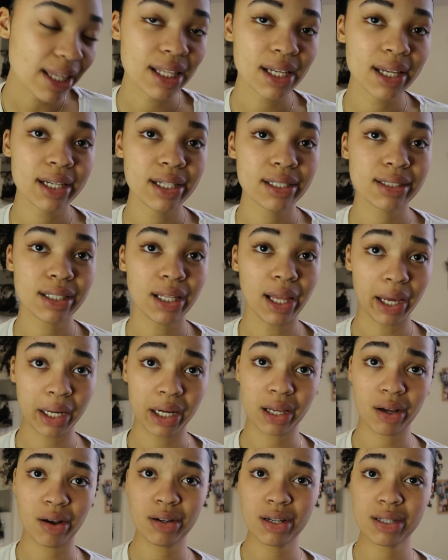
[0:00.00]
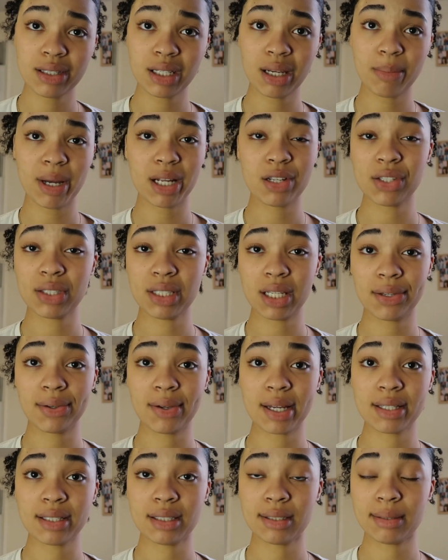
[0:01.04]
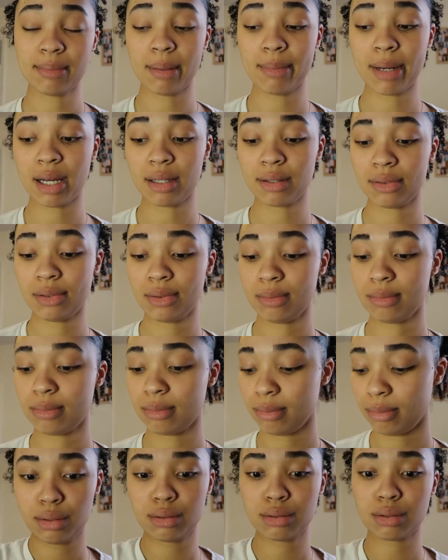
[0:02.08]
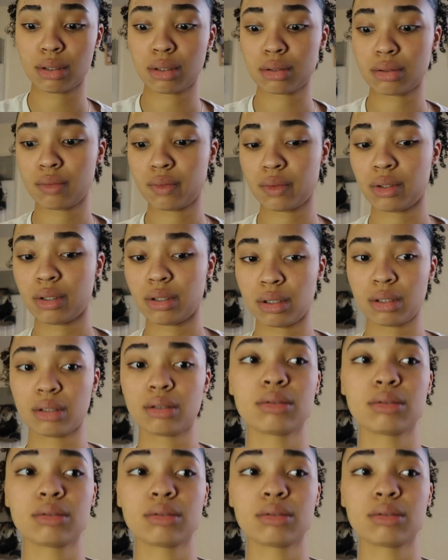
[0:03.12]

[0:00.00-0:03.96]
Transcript: think it is the lighting. Honestly, I might just take you guys into my bathroom. It sucks over here.